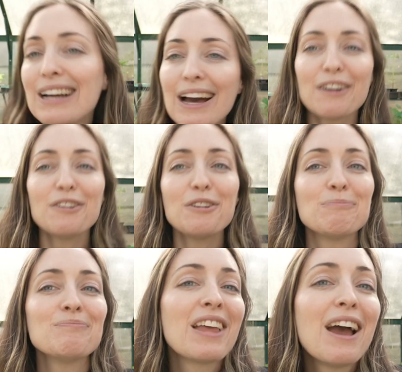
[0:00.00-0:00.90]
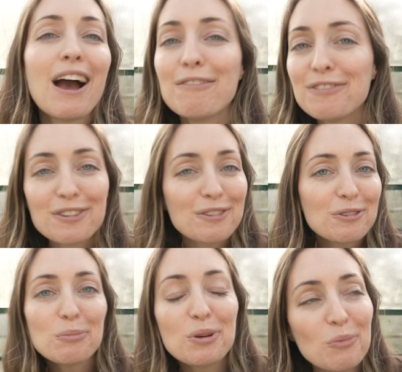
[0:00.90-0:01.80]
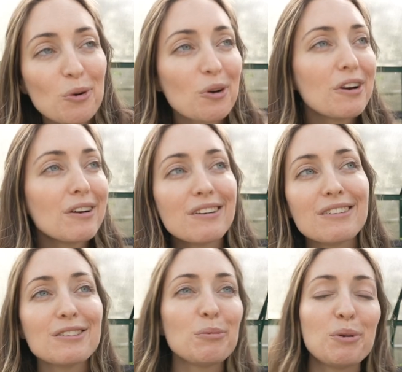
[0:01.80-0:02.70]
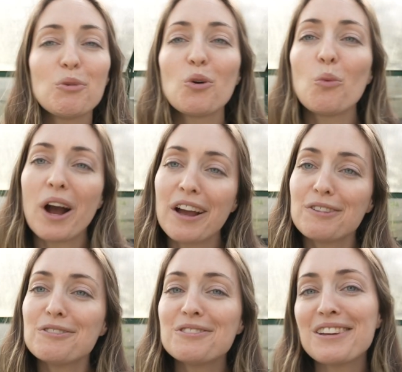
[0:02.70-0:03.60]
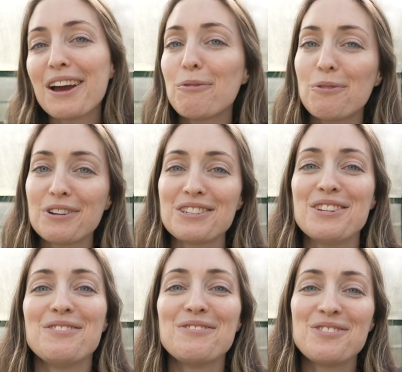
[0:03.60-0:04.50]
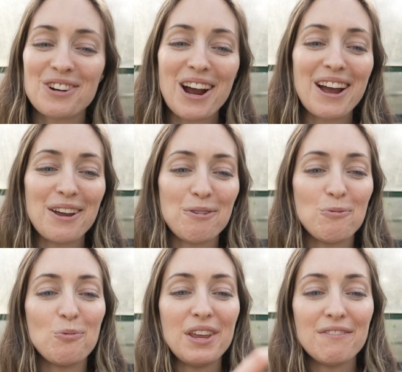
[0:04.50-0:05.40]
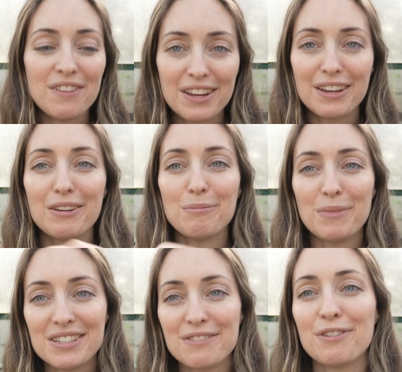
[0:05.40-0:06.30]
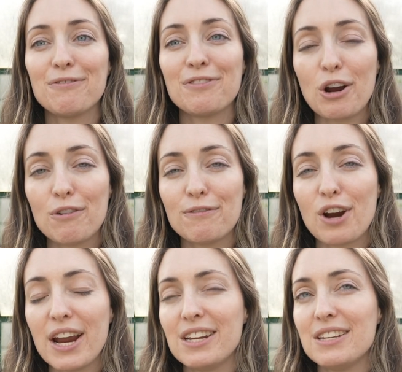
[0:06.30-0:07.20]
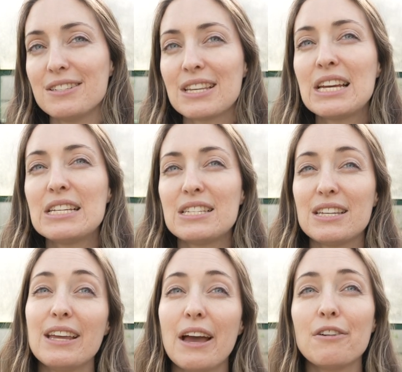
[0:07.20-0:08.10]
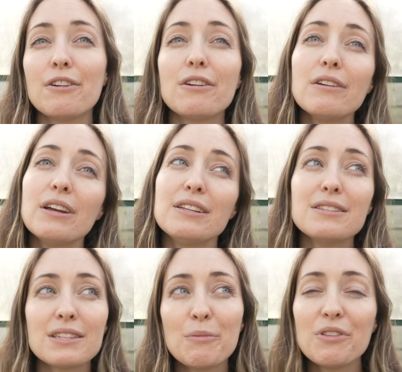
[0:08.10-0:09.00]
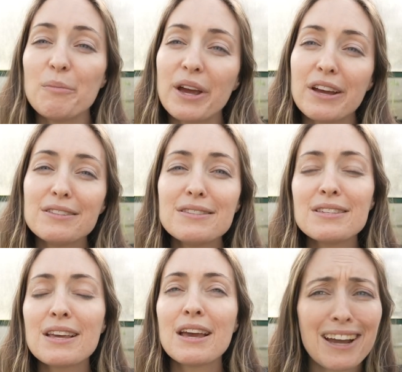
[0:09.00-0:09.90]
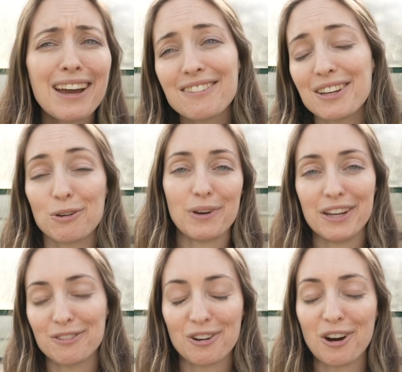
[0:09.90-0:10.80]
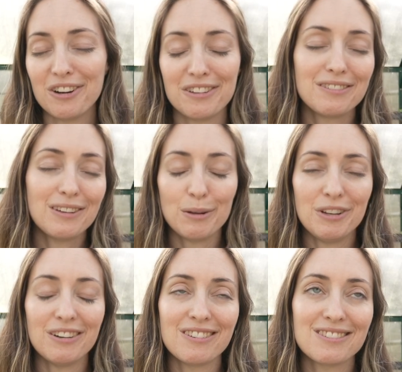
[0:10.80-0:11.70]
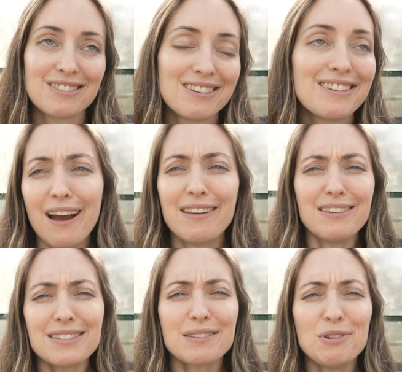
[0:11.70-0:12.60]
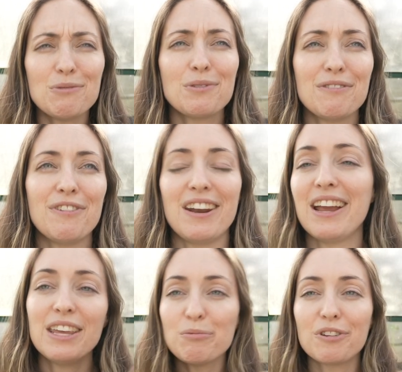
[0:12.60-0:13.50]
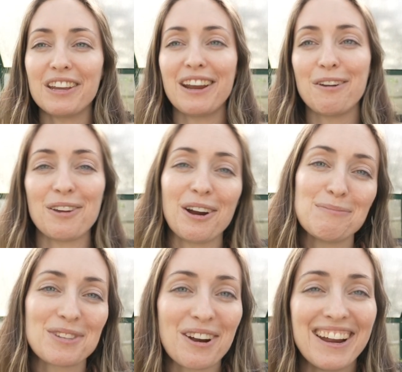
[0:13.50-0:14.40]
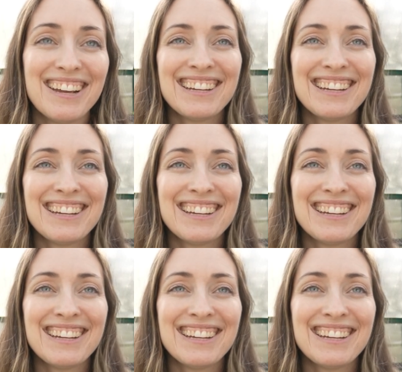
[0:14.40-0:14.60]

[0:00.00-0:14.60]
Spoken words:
I don't know, I'm feeling a little bit more wild. I want to try weaving my different flower varieties together in some of the beds, kind of like a regular garden. I mean, honestly, I think it's gonna be really fun. I keep looking out there, I'm sorry.